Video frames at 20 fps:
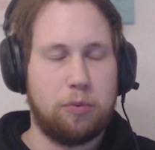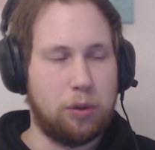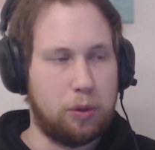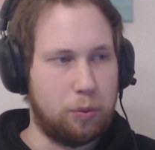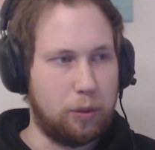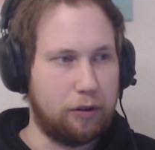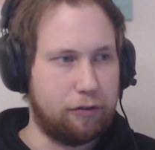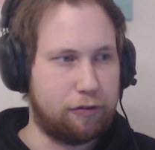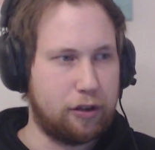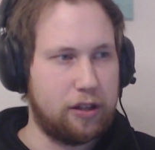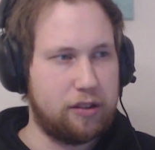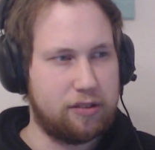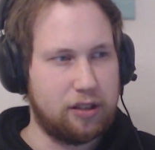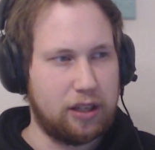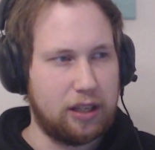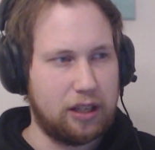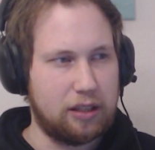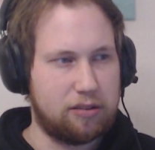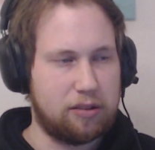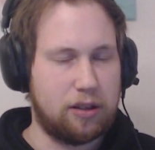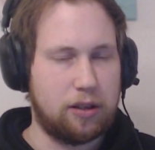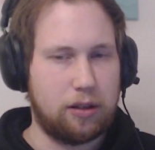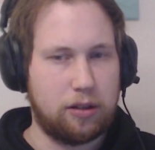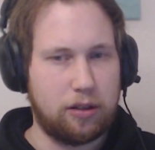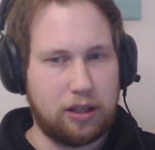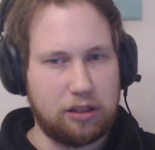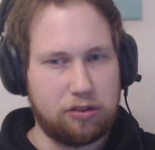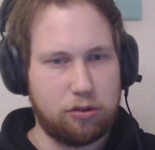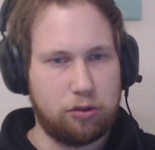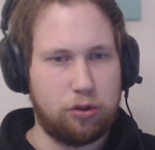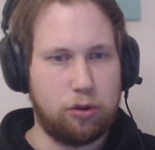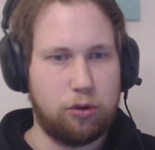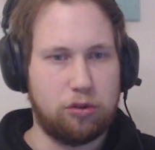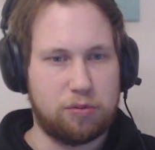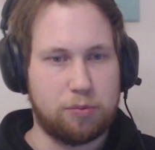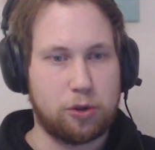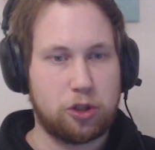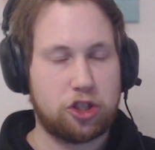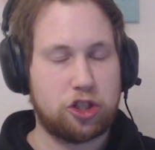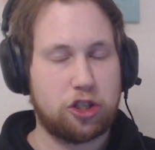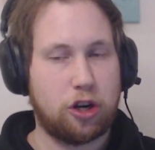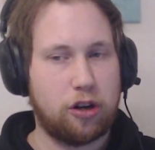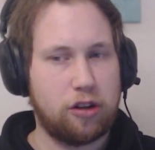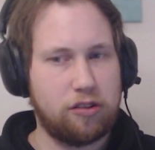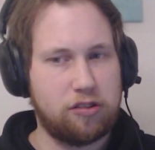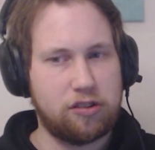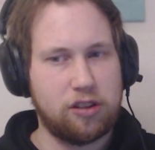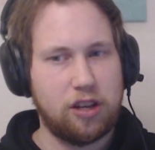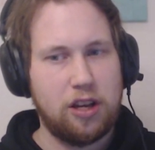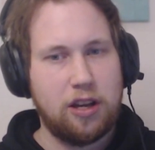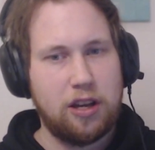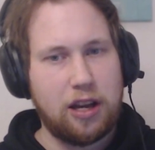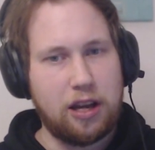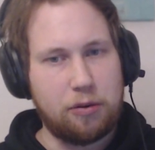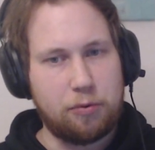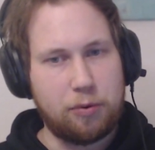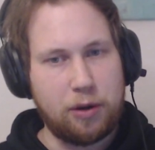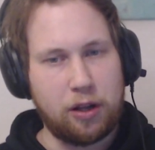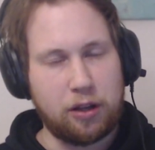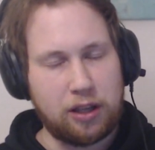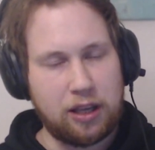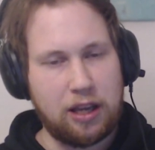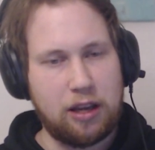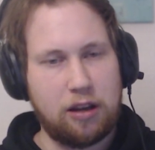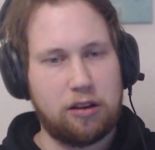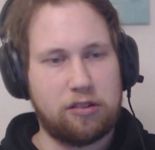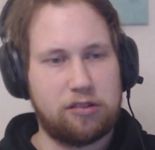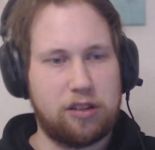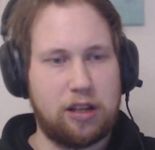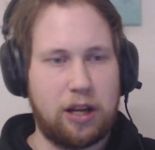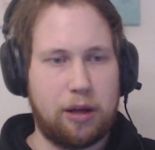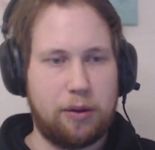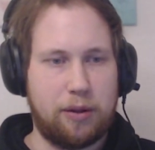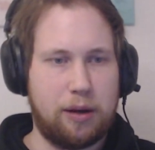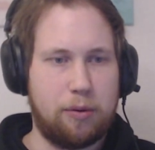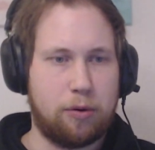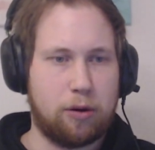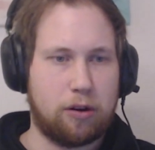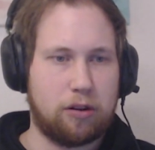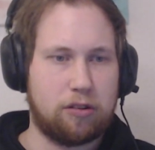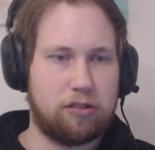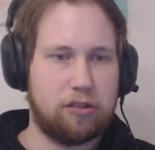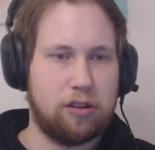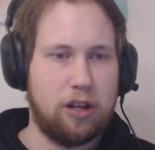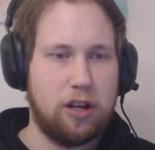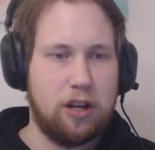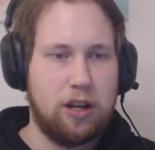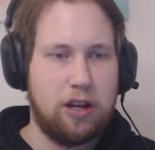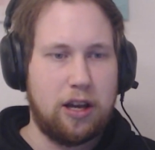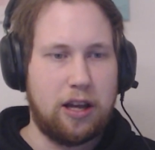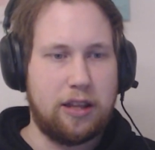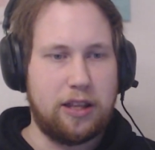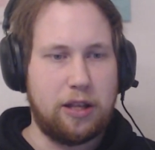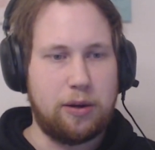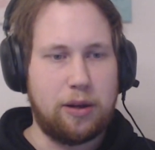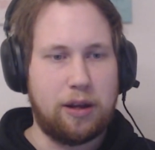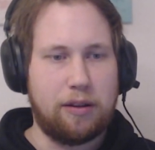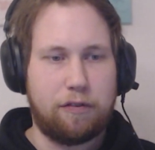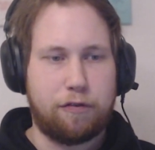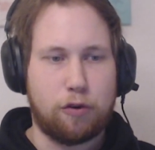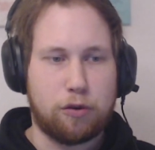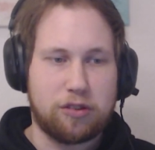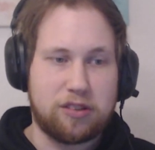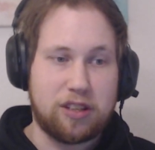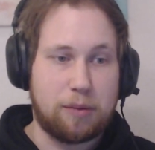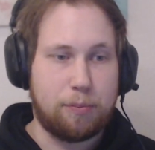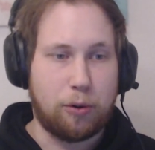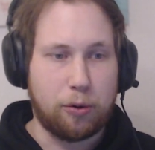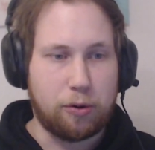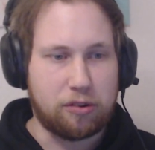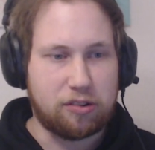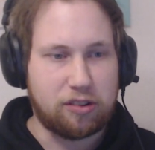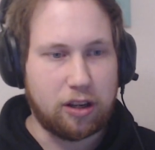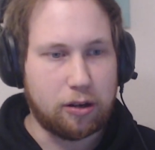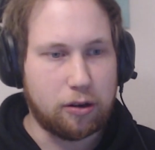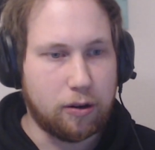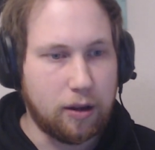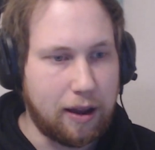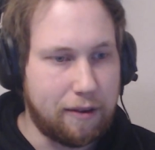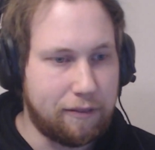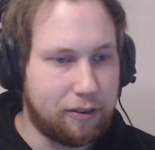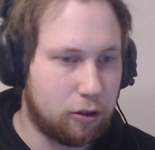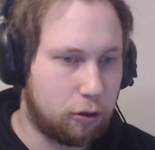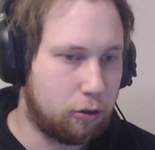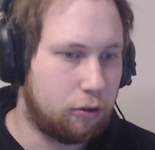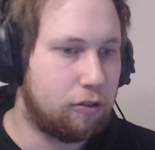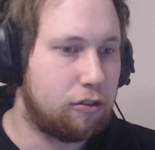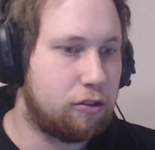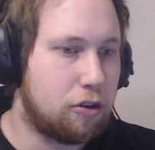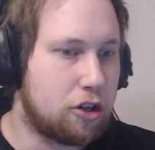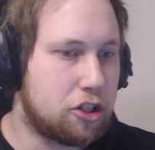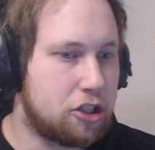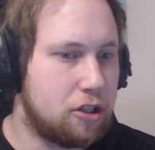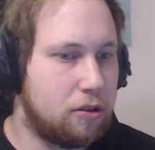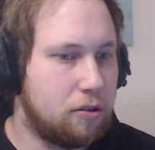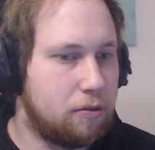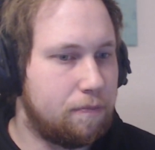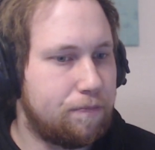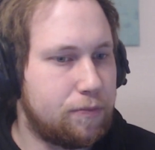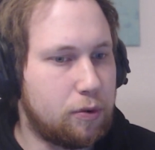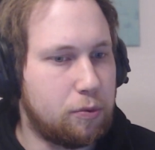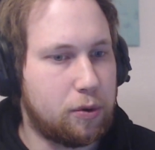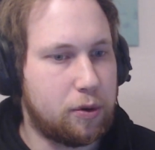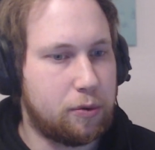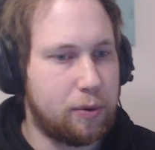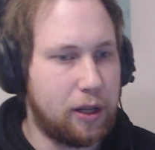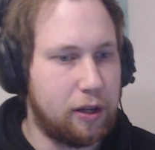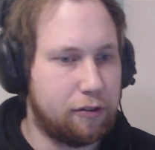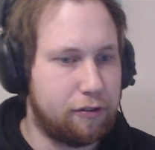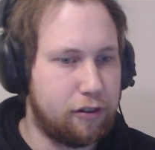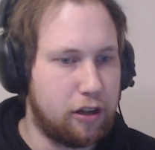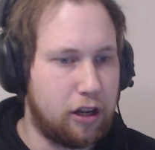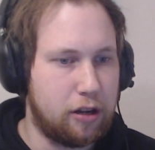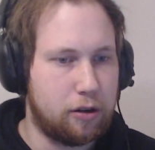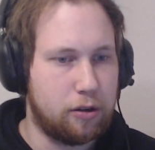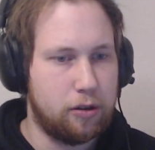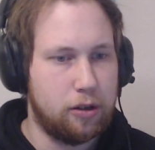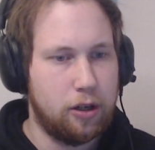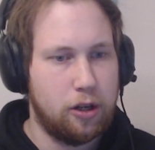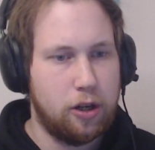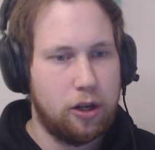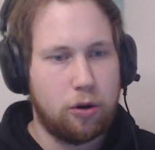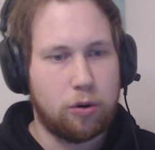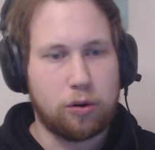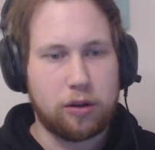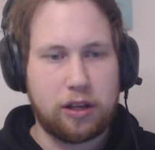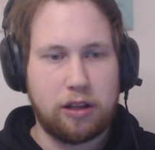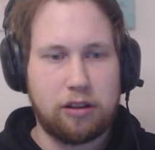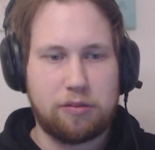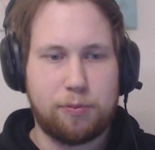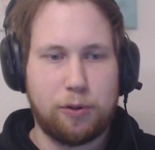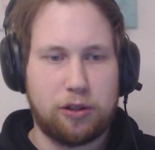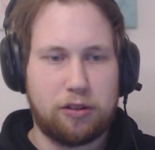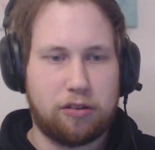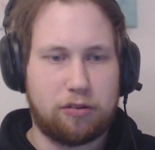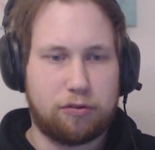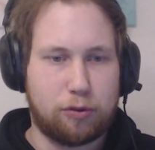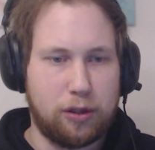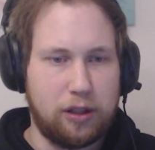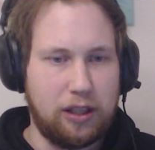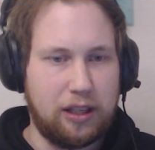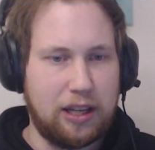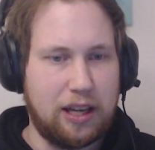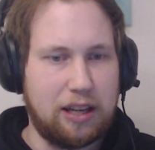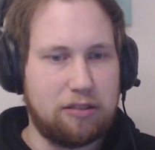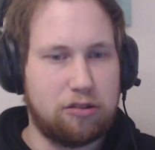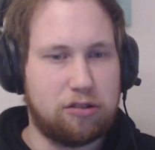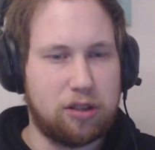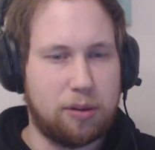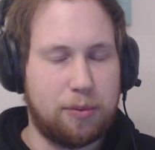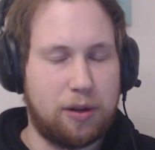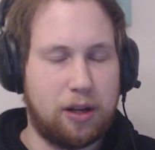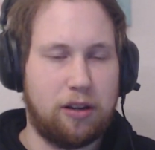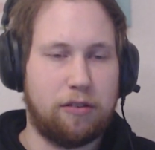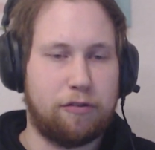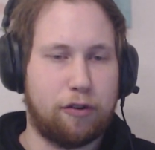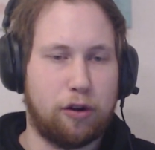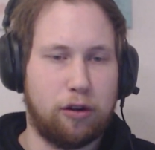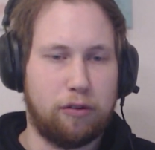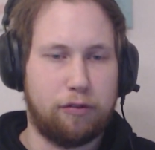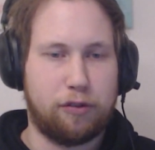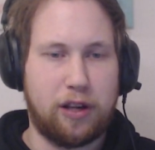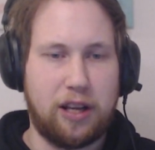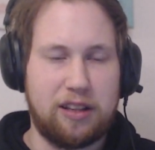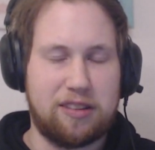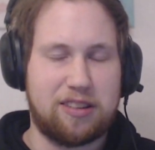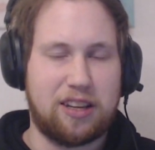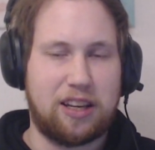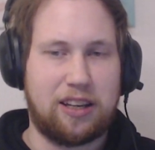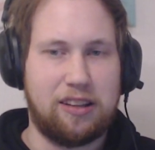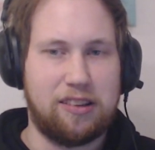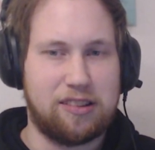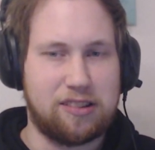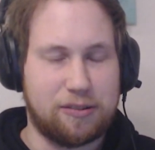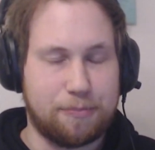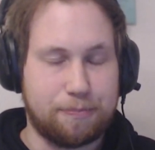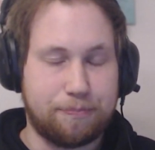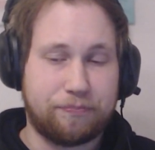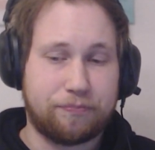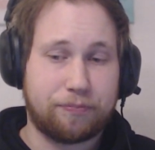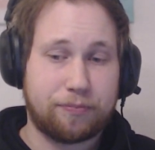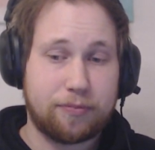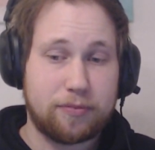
Wilfreds and gets you to use more shards and Rain of Chaos and how that works. And then you have the 4-set bonus here, Avatar of Destruction. When Rain of Fire or Chaos Bolt is freely cast, you summon an Inferno for 8 seconds.